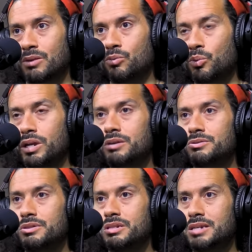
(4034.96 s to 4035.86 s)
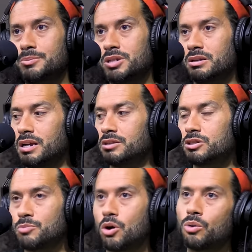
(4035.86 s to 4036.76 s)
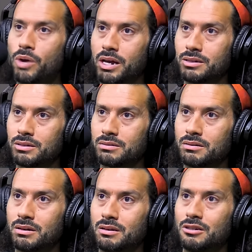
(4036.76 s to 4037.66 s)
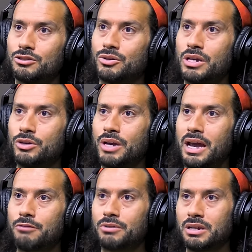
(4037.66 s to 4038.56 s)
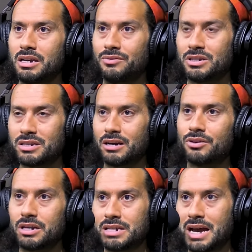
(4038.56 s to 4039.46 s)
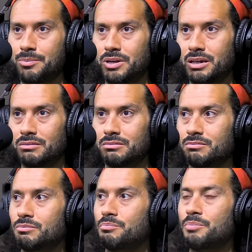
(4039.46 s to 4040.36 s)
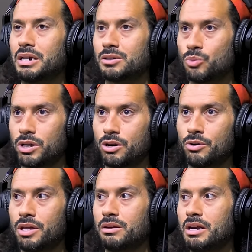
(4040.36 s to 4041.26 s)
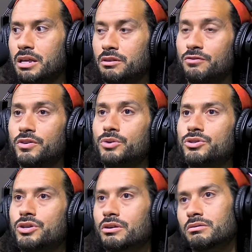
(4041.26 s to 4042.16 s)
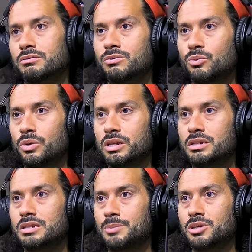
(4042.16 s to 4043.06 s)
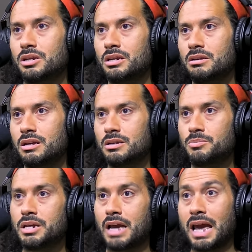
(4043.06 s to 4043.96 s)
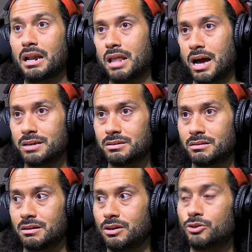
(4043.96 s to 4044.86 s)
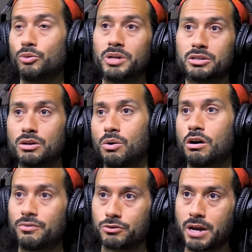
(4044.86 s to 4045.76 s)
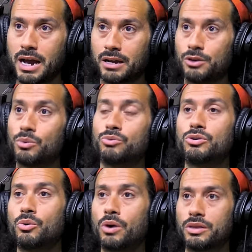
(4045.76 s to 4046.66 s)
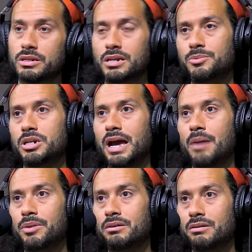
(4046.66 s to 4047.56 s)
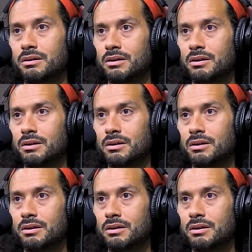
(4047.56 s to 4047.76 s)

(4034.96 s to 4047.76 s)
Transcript: We use deception in small ways so that you can't really even tell that it's happening because we know that in the future, when the deception is being analyzed, you'll be so off track, you won't know where the deception happened.